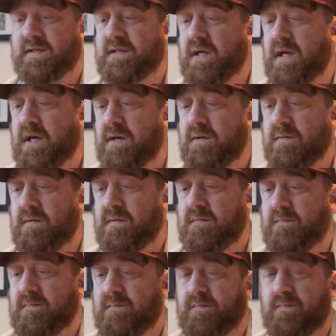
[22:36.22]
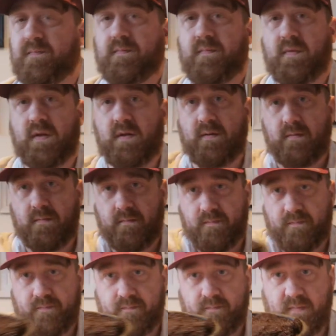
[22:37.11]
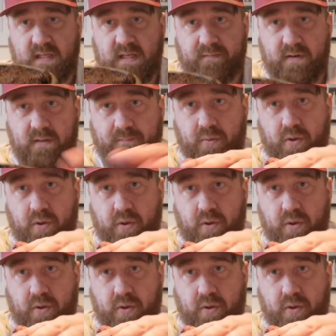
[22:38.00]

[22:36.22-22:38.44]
so. Give it a